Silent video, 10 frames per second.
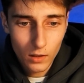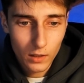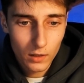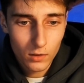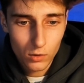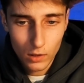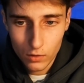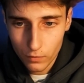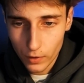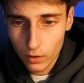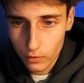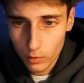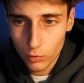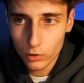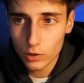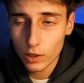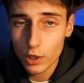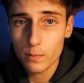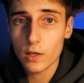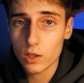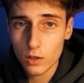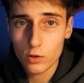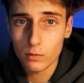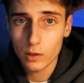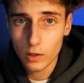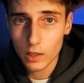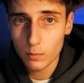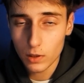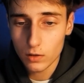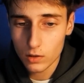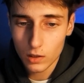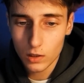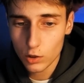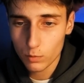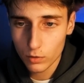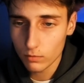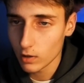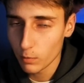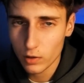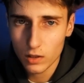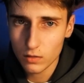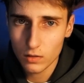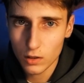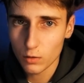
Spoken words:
Okay, so that's very important, especially in something like a B2C niche, but typically,